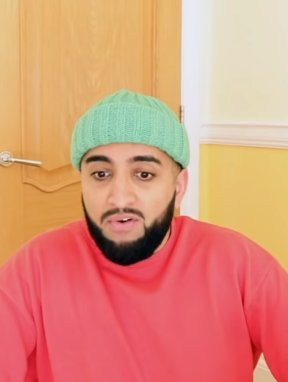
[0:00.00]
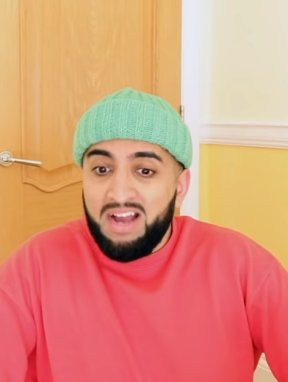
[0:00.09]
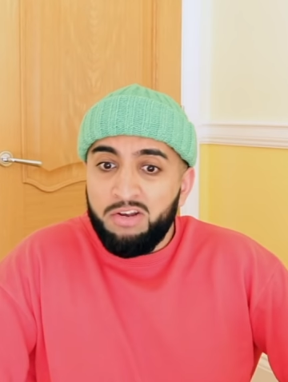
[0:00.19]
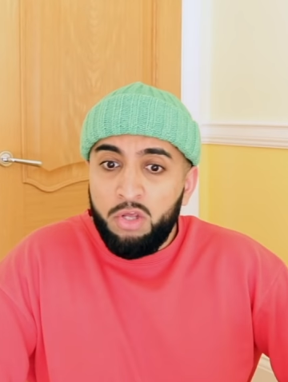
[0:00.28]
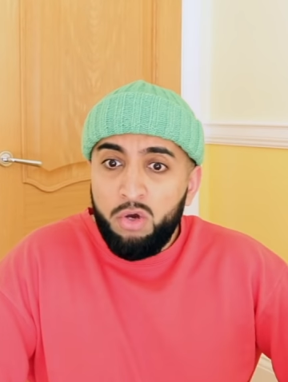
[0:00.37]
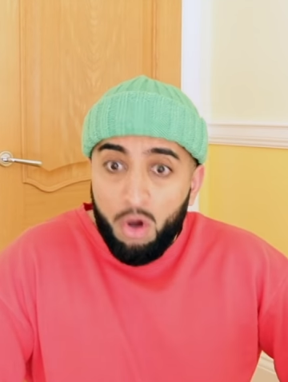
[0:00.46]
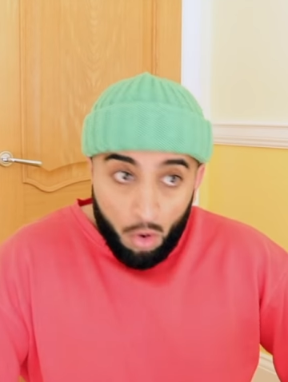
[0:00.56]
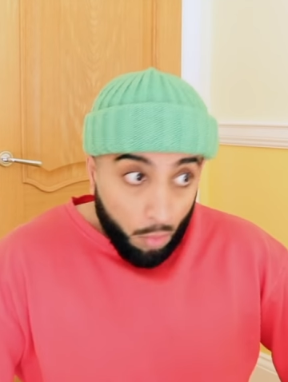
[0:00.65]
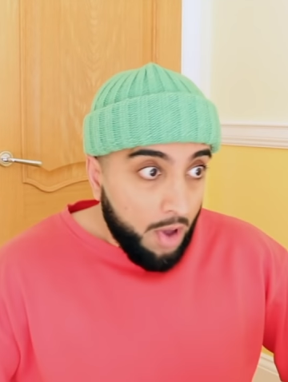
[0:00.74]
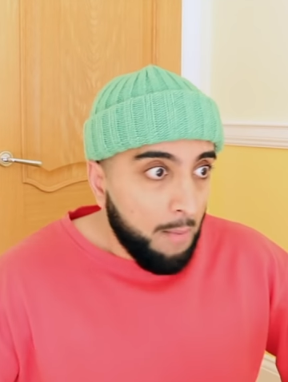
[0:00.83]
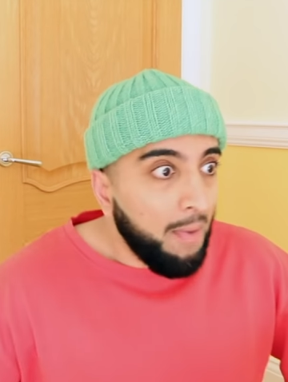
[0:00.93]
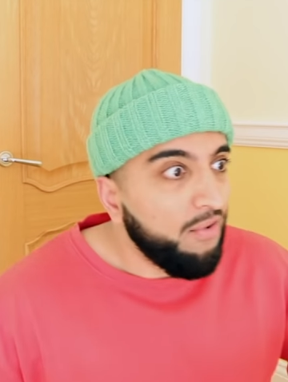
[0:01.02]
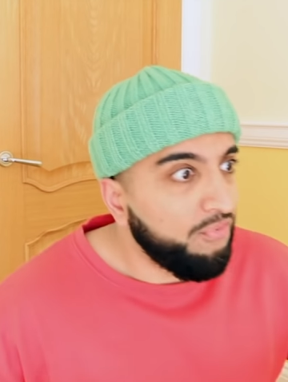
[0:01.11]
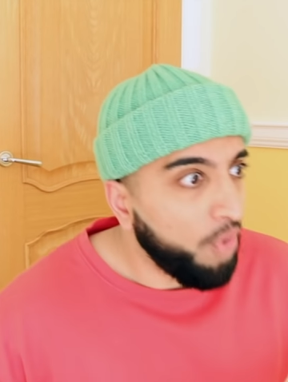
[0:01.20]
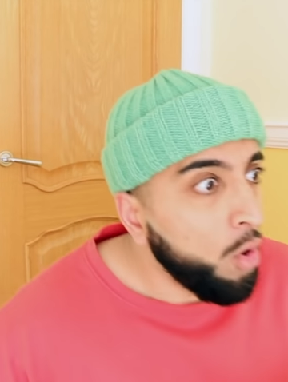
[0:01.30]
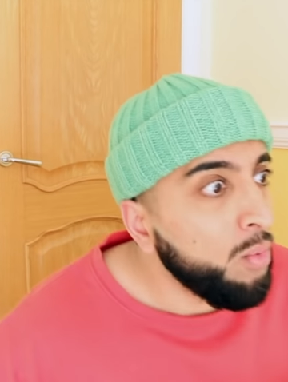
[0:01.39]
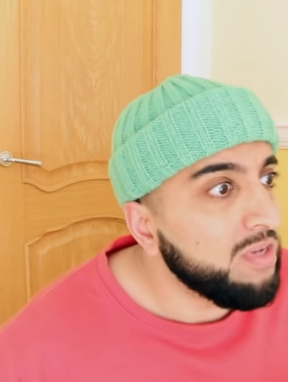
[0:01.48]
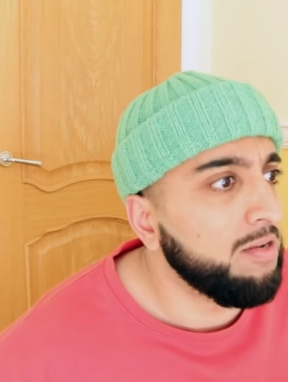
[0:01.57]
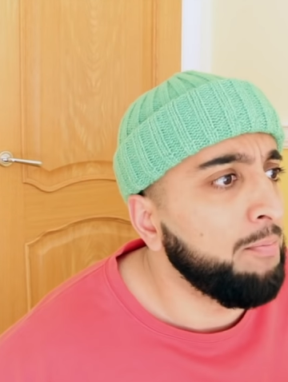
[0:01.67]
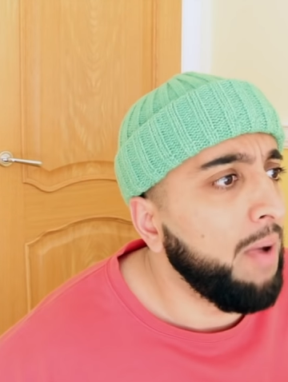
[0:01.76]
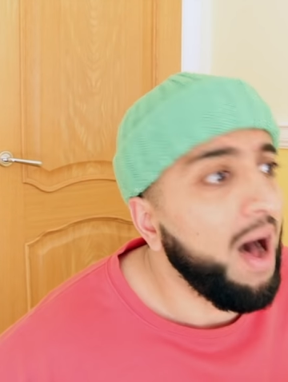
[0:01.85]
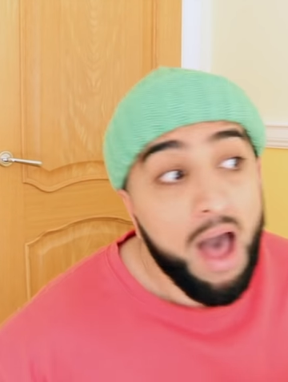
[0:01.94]
I knew where my phone was,
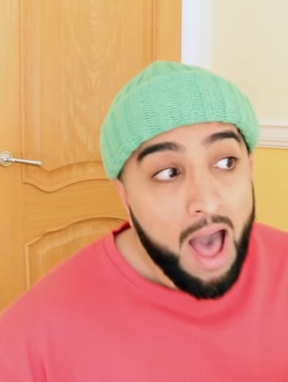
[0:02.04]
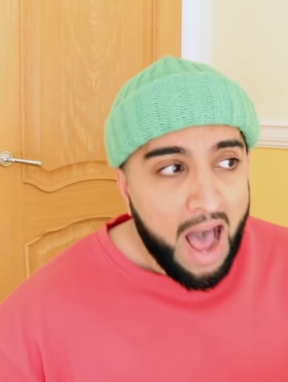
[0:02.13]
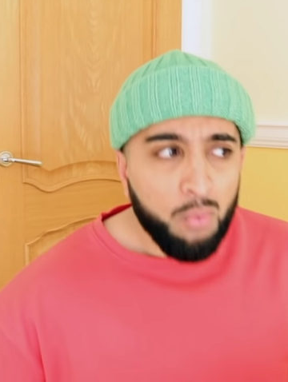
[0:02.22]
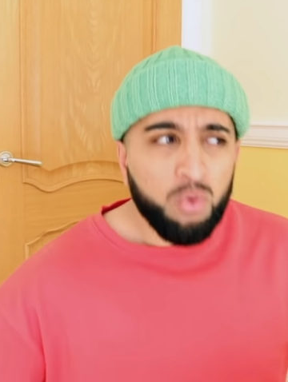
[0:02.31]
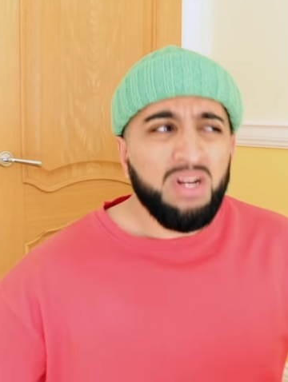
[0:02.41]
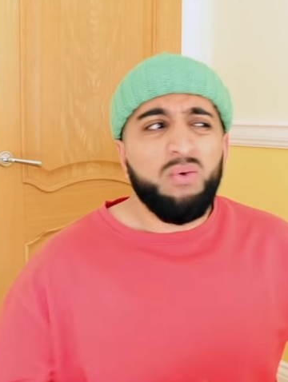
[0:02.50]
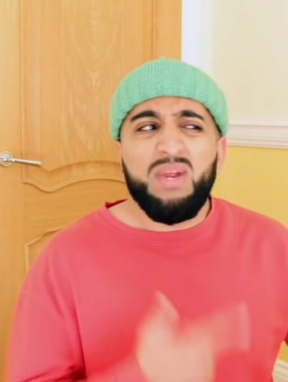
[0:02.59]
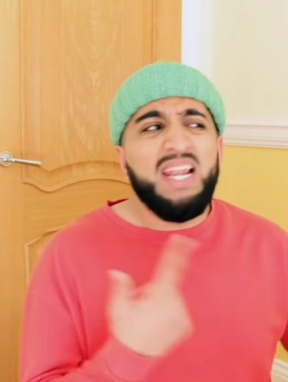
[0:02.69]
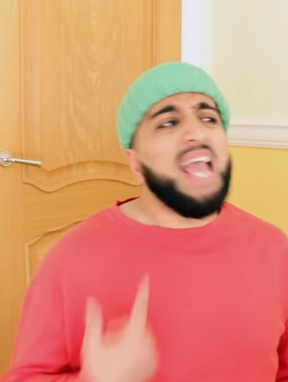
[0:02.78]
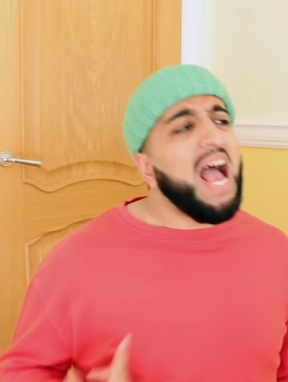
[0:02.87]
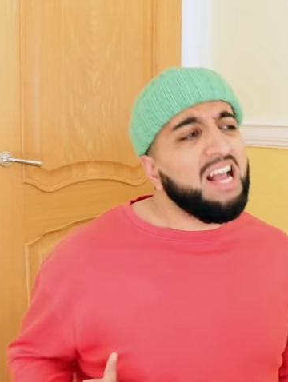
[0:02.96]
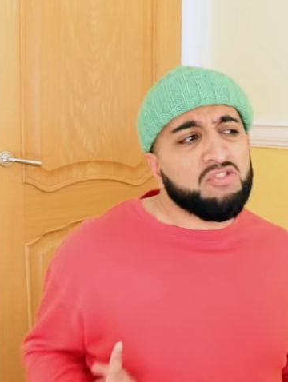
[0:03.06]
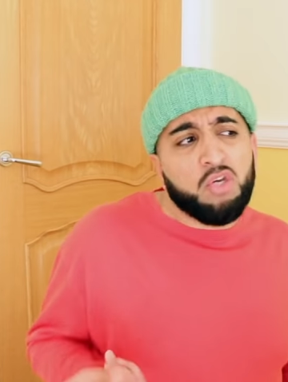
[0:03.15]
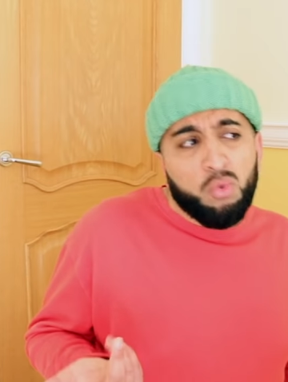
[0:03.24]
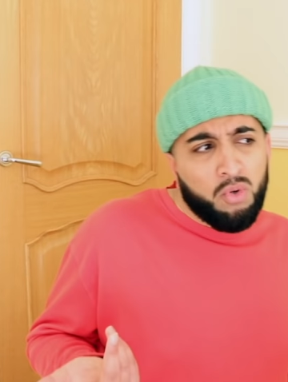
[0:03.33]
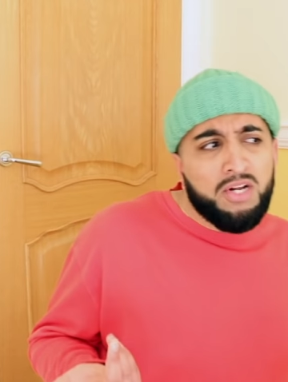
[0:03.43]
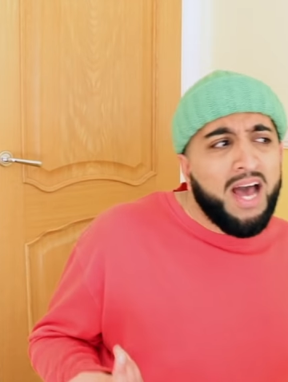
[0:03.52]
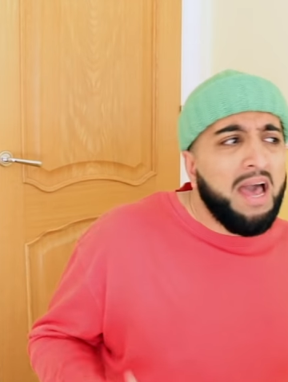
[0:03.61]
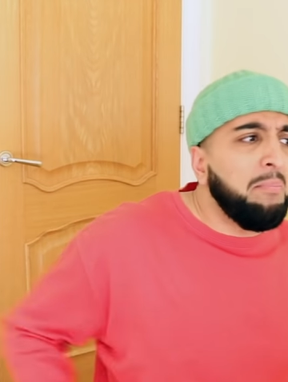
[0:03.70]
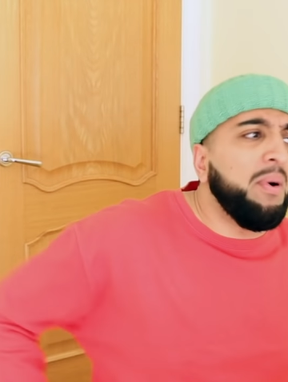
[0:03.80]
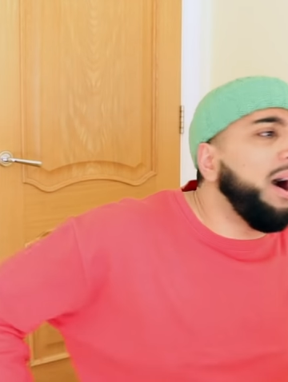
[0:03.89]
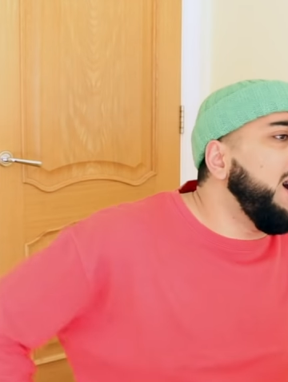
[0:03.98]
Abba, I wouldn't really ask you, would I,
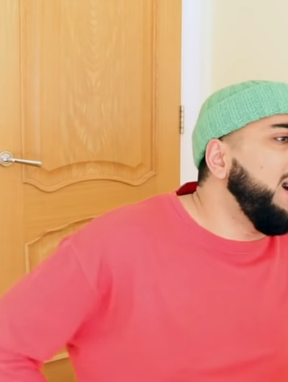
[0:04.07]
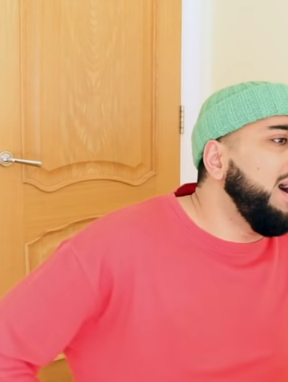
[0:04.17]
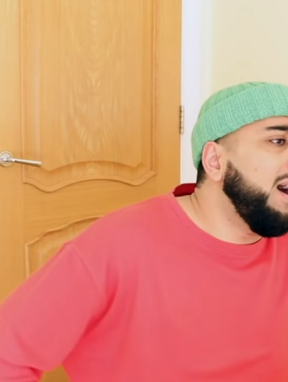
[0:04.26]
Abba?